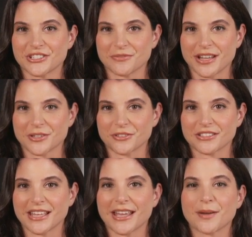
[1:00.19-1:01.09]

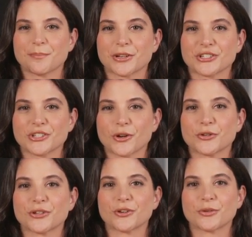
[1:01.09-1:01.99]
metals, Birch
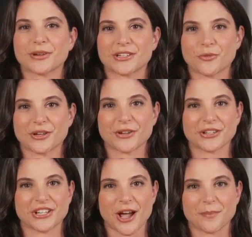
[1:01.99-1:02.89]
Gold Group is one of
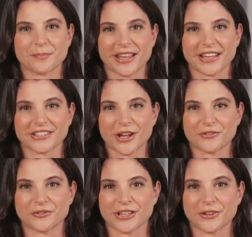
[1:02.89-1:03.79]
our top picks,
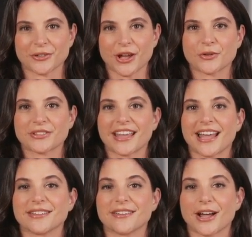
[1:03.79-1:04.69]
offering a low
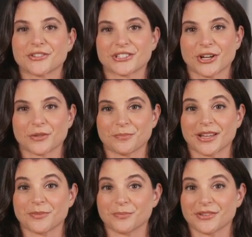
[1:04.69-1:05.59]
$10,000
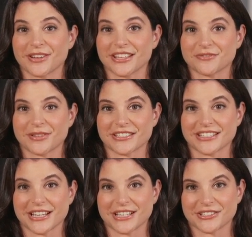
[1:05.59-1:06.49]
minimum
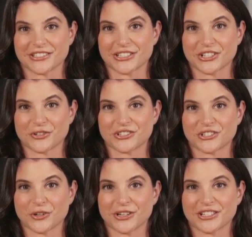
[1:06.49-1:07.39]
investment, secure
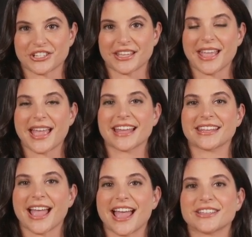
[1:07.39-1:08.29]
storage,
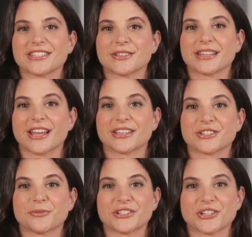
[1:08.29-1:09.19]
and excellent
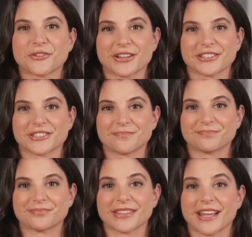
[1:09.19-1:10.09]
customer service.
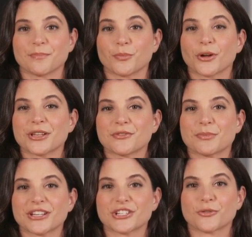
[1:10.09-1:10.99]
Get more
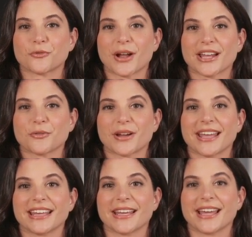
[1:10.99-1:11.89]
information right
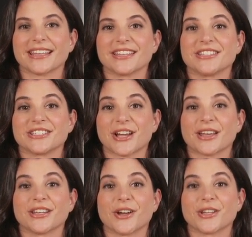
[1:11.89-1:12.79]
away and get
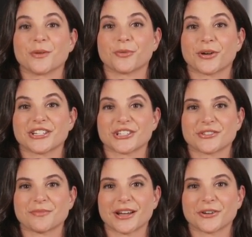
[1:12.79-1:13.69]
started on your
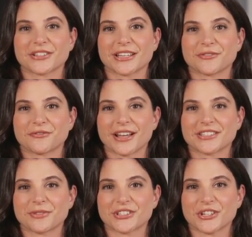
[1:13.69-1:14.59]
precious metals
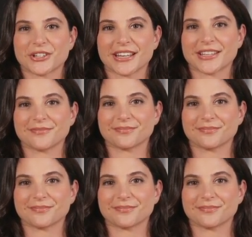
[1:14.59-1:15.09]
investment journey.